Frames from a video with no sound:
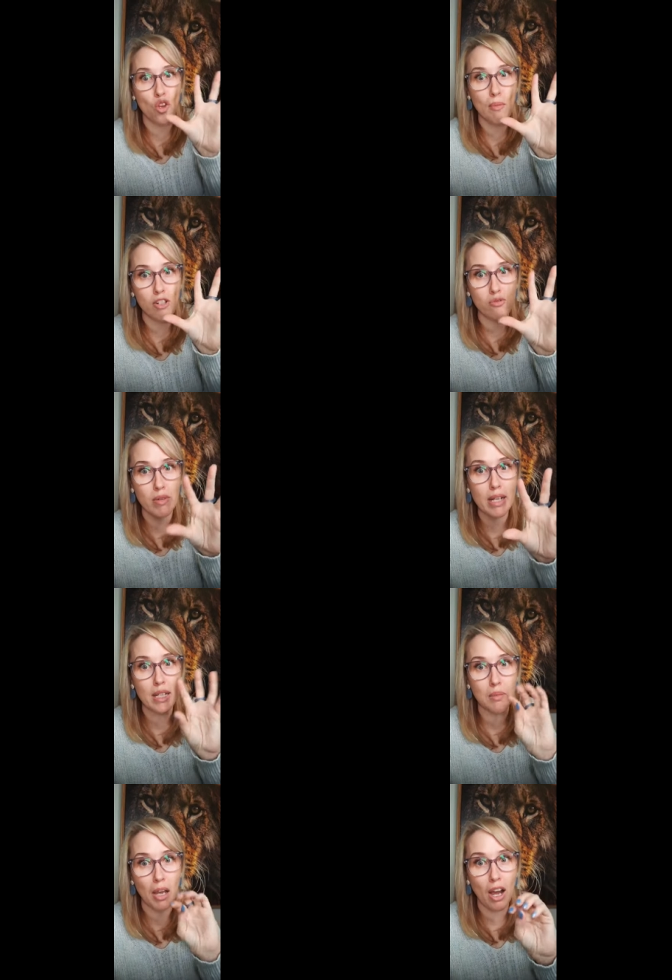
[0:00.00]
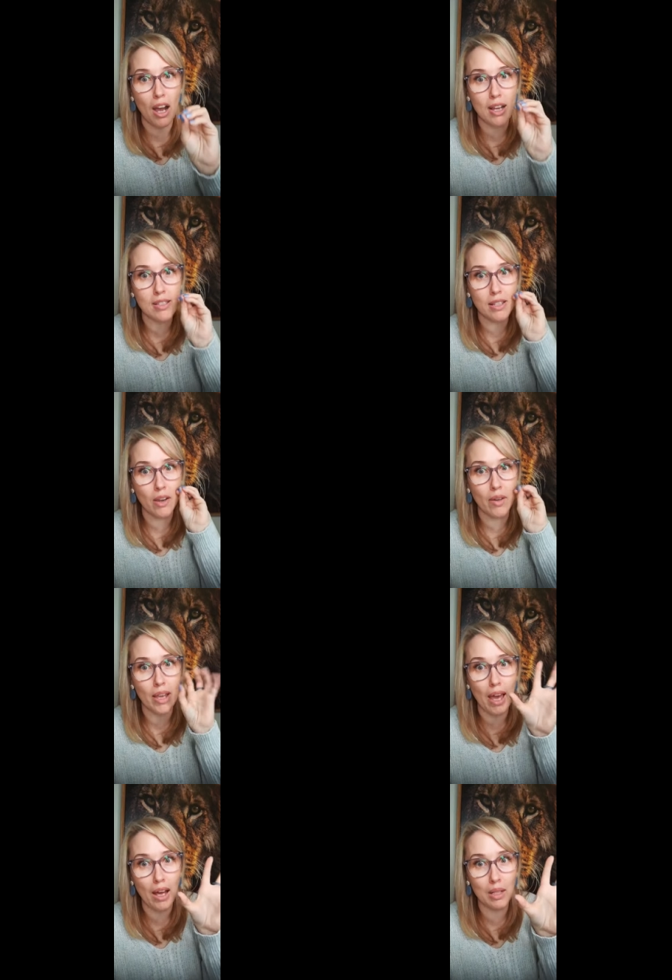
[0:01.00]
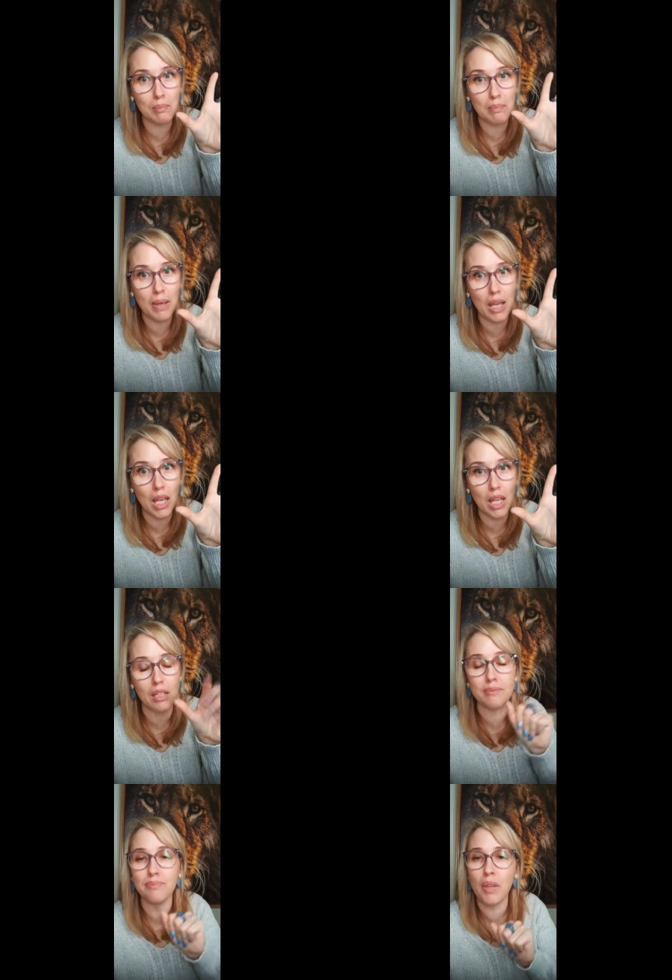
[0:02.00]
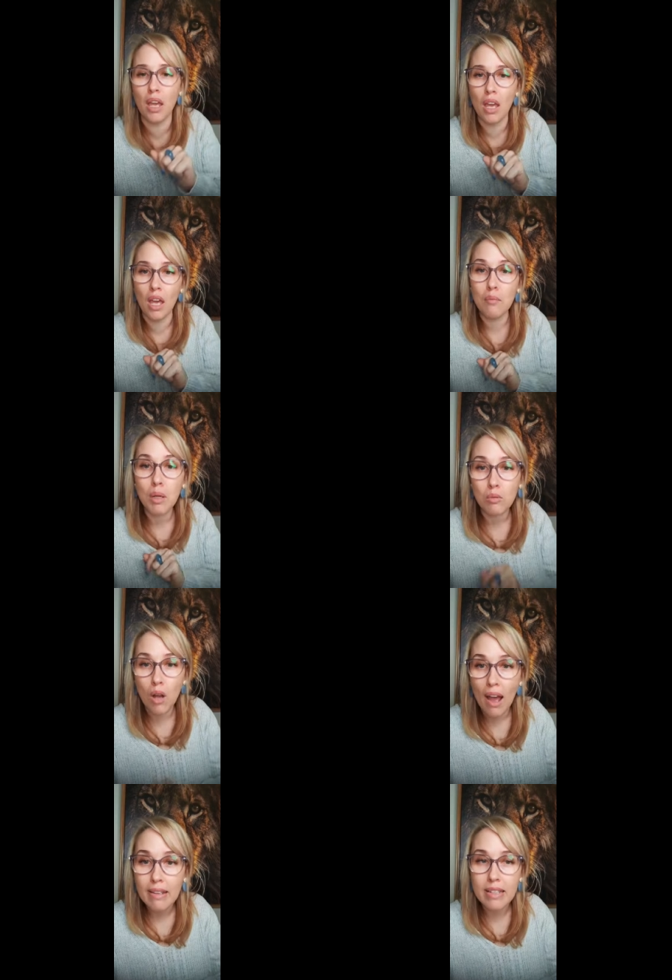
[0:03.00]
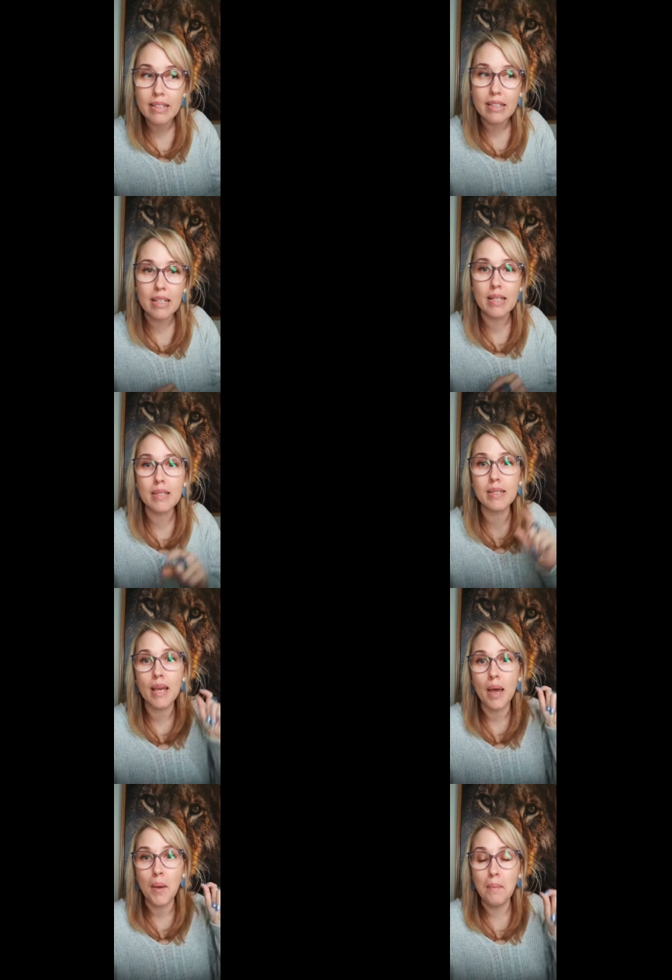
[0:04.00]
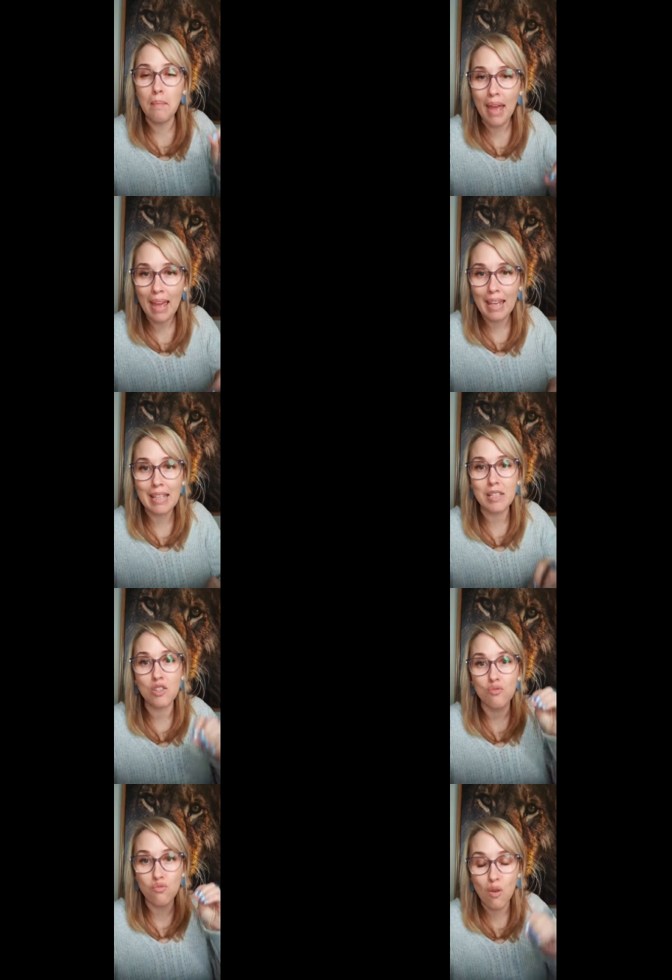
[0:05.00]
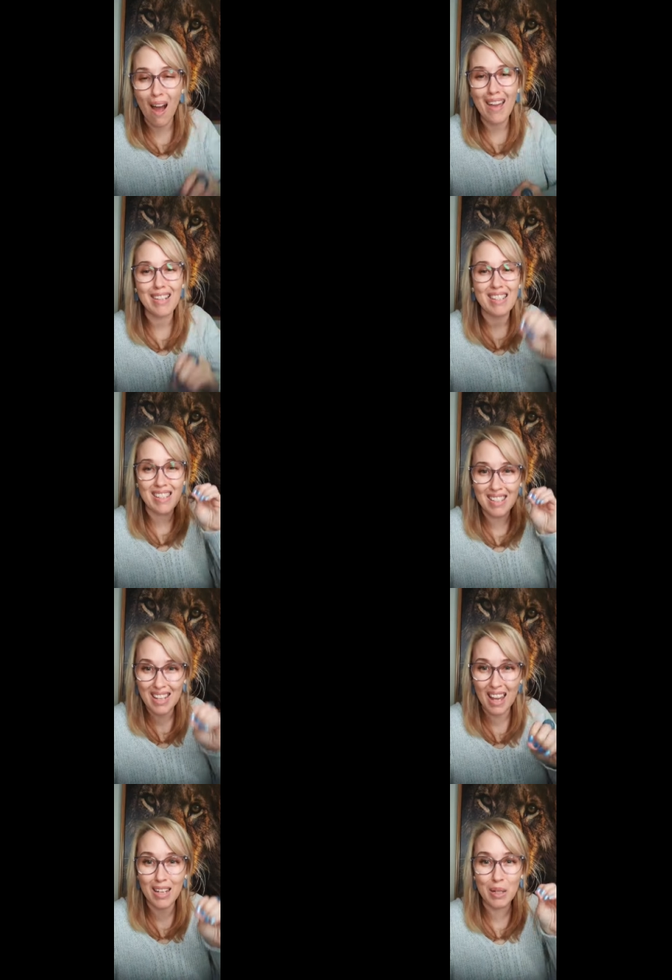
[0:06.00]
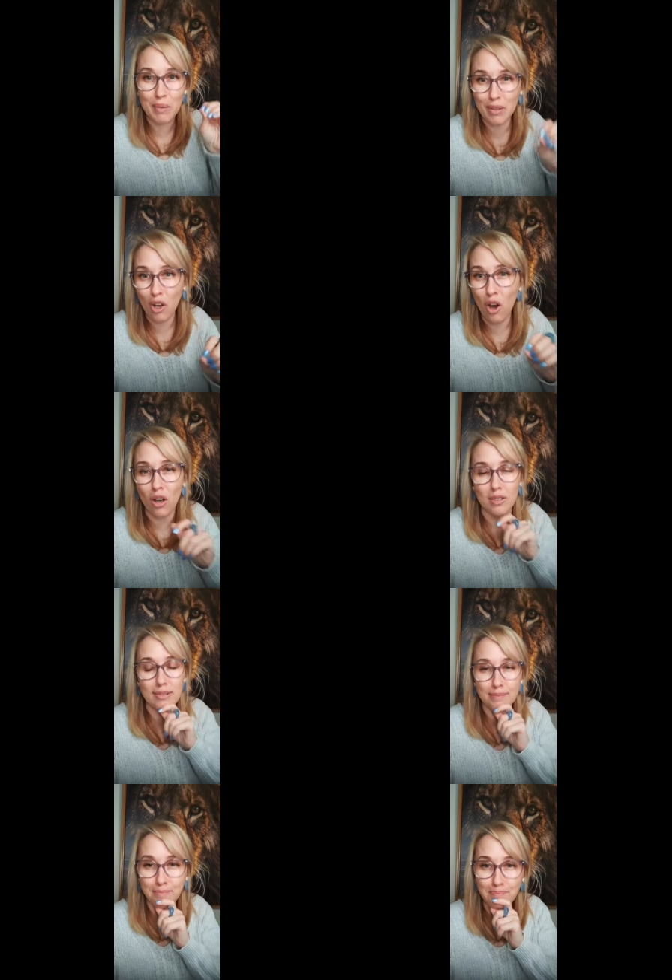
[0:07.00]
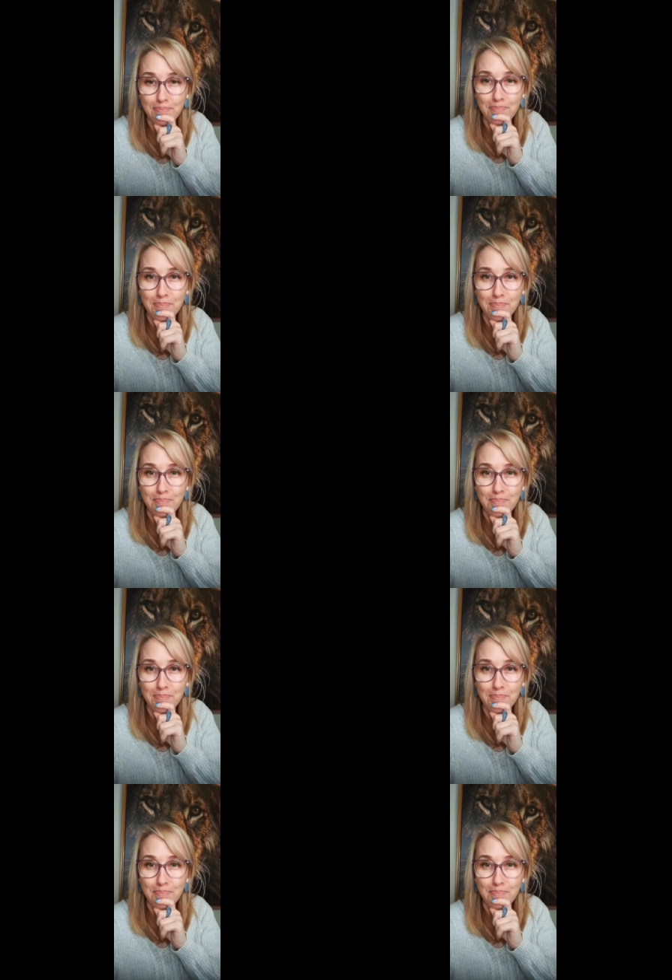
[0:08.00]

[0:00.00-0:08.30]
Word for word: doing so much reading, my eyes are going, help me. But righteousness means right standing with God.